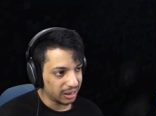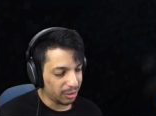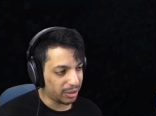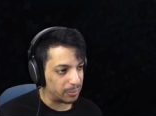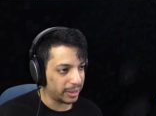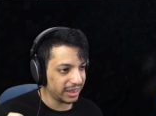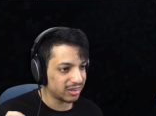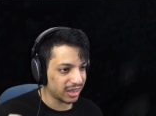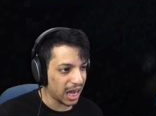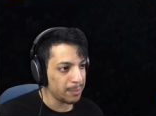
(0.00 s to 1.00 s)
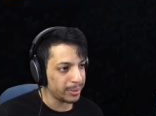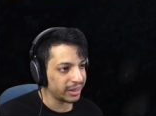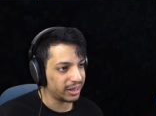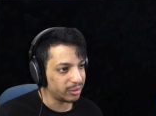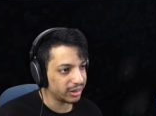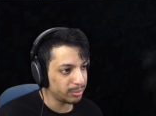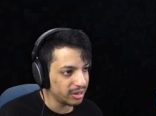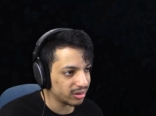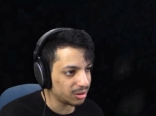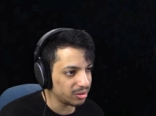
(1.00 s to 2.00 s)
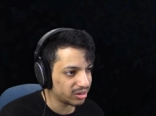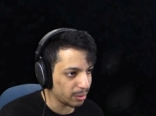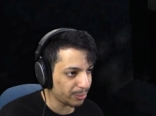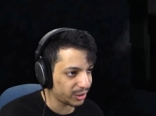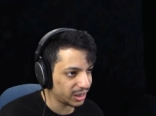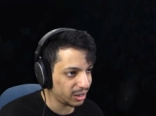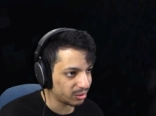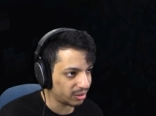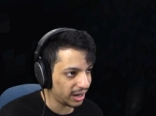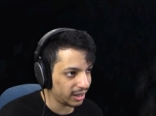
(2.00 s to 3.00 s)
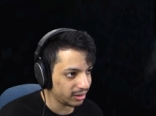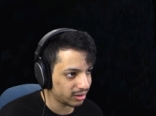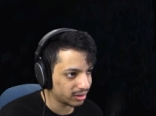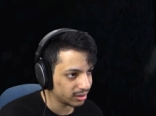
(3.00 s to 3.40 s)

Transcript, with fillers: Okay, but he's camping here. It means there is something here, right?